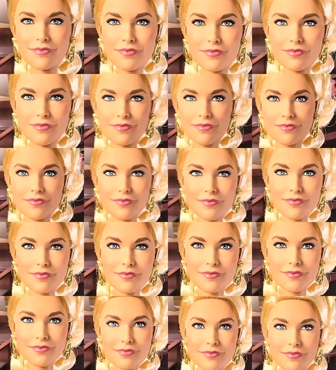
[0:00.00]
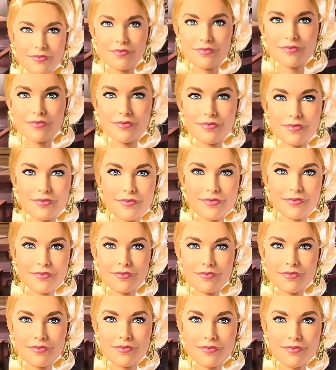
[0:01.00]
She has a, more
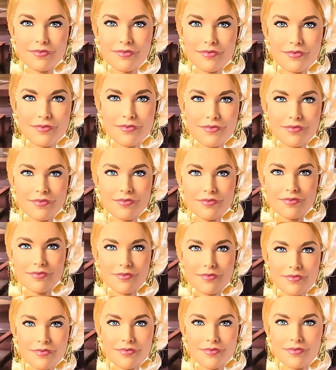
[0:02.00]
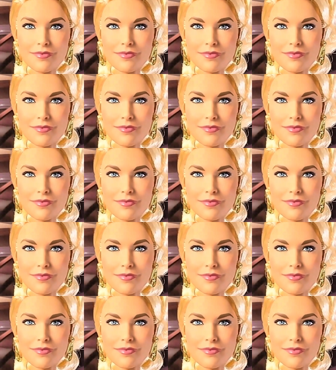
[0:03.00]
realistic pretty, which I like.